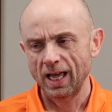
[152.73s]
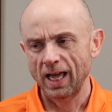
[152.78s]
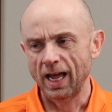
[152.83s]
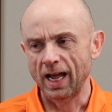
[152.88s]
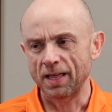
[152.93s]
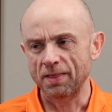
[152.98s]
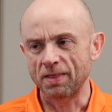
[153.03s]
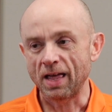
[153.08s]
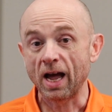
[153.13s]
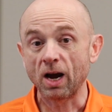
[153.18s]

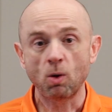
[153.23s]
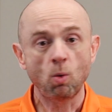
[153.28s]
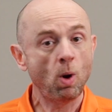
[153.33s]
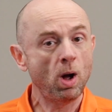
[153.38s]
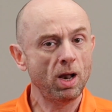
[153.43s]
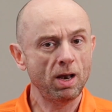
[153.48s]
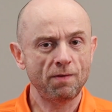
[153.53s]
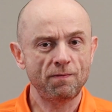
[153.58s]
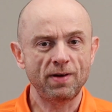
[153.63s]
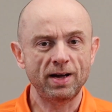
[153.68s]
And that
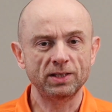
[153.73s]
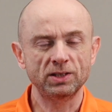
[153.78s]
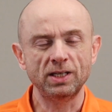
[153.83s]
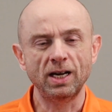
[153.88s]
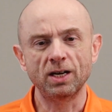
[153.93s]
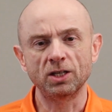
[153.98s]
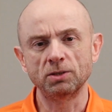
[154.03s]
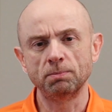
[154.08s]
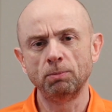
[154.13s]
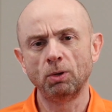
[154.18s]
qualifies
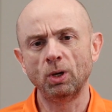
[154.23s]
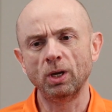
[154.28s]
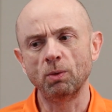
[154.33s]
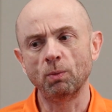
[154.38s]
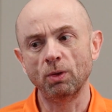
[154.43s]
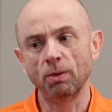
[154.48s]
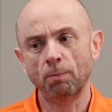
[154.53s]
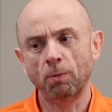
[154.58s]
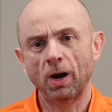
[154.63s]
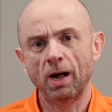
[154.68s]
now as bullying.
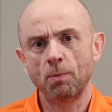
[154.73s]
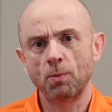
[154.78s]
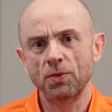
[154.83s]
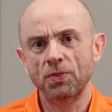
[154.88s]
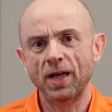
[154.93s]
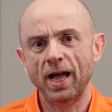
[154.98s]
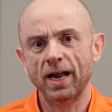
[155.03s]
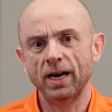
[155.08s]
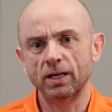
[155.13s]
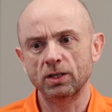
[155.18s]
Well, the problem with
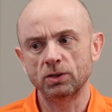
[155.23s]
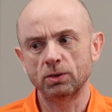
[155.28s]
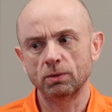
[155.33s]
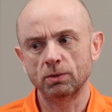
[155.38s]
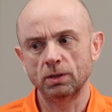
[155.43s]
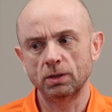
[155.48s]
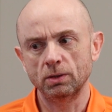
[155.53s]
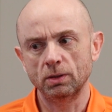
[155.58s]
that is,